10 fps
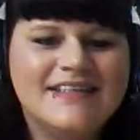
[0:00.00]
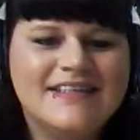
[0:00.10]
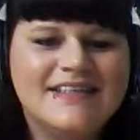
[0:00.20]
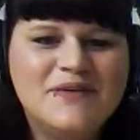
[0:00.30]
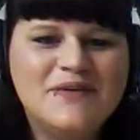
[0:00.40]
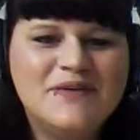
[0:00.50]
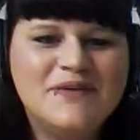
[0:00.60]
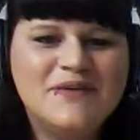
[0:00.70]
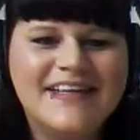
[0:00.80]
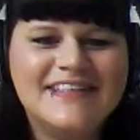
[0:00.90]
Okay,
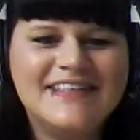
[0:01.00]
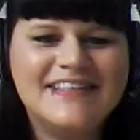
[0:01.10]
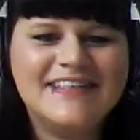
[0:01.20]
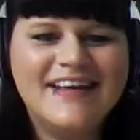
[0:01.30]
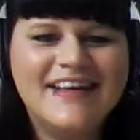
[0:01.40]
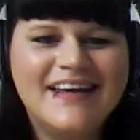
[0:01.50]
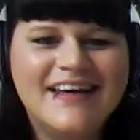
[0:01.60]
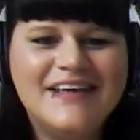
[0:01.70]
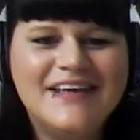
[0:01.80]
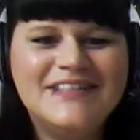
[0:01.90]
great.
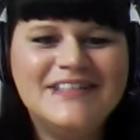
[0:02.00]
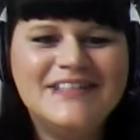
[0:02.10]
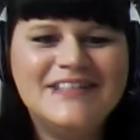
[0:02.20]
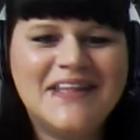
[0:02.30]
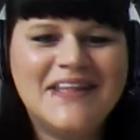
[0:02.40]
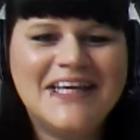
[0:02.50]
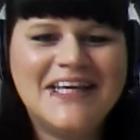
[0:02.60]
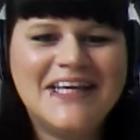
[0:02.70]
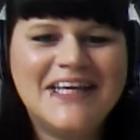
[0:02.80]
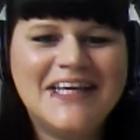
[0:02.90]
So thank you
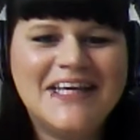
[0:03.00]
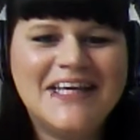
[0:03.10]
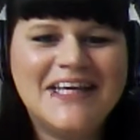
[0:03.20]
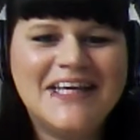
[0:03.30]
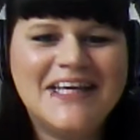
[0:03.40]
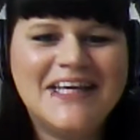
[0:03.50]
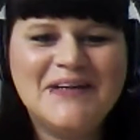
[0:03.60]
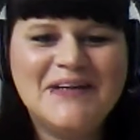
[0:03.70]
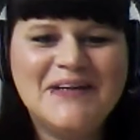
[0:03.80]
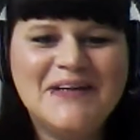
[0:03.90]
very much, Lucy. I think
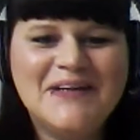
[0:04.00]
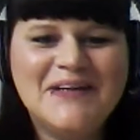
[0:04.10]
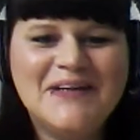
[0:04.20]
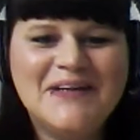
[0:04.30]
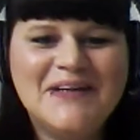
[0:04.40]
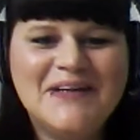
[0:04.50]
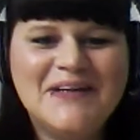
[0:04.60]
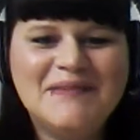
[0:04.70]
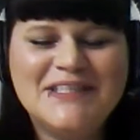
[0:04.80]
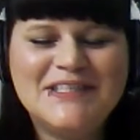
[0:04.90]
that
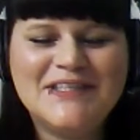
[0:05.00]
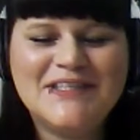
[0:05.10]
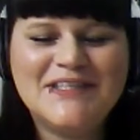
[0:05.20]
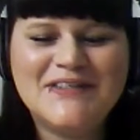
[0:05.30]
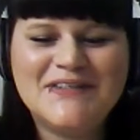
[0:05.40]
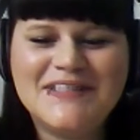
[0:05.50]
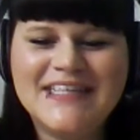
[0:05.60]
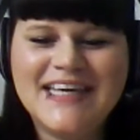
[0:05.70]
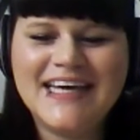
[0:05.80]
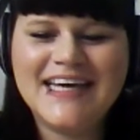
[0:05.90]
answered our question
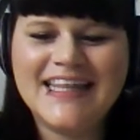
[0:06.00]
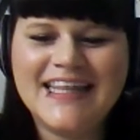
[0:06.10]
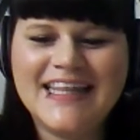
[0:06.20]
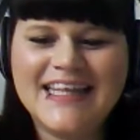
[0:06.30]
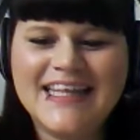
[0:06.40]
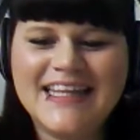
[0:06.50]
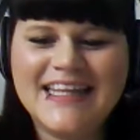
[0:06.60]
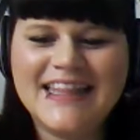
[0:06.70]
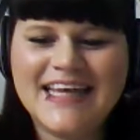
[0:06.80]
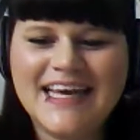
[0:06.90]
as well.
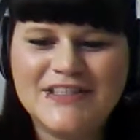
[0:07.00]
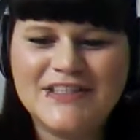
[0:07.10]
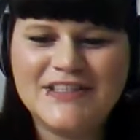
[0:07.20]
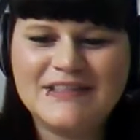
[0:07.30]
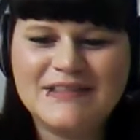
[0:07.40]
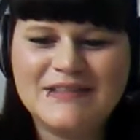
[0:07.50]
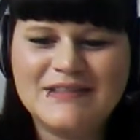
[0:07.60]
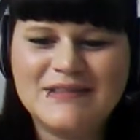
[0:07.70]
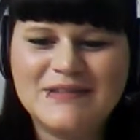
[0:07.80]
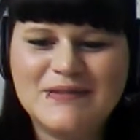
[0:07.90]
My
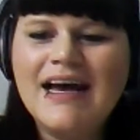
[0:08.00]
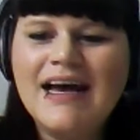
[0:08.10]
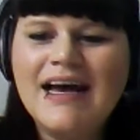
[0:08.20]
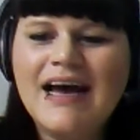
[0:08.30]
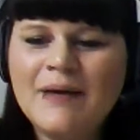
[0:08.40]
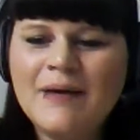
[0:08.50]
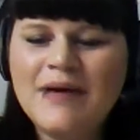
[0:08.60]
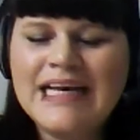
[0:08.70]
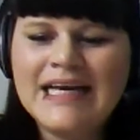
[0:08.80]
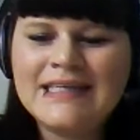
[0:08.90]
next part,
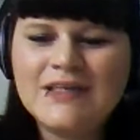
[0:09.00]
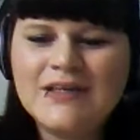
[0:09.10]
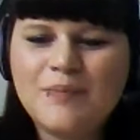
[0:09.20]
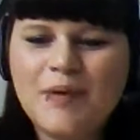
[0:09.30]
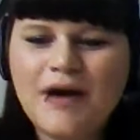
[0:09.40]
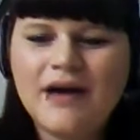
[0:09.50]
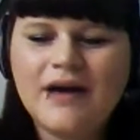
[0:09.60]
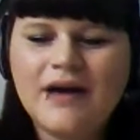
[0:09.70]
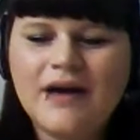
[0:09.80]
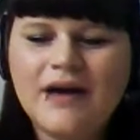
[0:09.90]
so this would
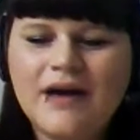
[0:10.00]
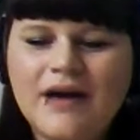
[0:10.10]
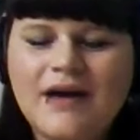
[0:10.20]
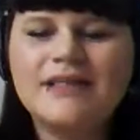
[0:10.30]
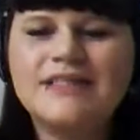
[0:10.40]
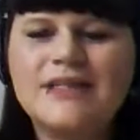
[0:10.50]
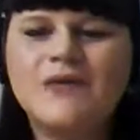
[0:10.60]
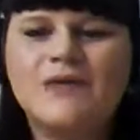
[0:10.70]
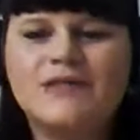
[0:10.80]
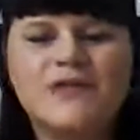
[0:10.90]
be the ideal
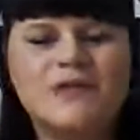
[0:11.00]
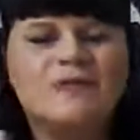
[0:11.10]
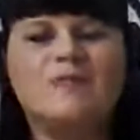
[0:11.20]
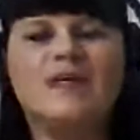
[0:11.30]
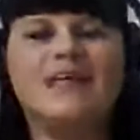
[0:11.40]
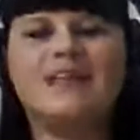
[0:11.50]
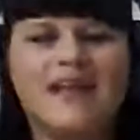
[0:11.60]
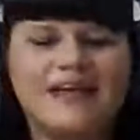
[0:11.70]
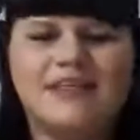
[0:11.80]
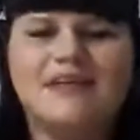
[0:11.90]
kind of first part
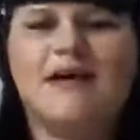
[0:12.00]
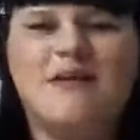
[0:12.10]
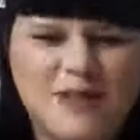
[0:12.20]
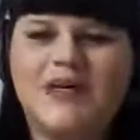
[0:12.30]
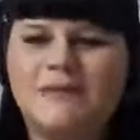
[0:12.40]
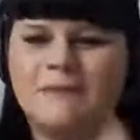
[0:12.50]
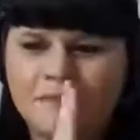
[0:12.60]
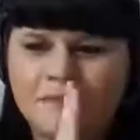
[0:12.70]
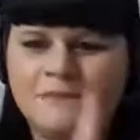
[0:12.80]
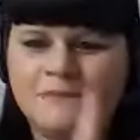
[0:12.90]
situation.
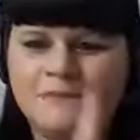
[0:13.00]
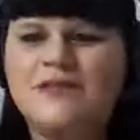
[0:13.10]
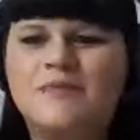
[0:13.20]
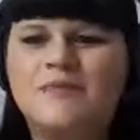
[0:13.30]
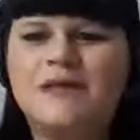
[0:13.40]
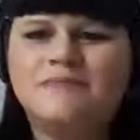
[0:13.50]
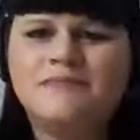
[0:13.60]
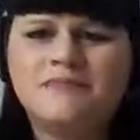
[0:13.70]
Excuse me.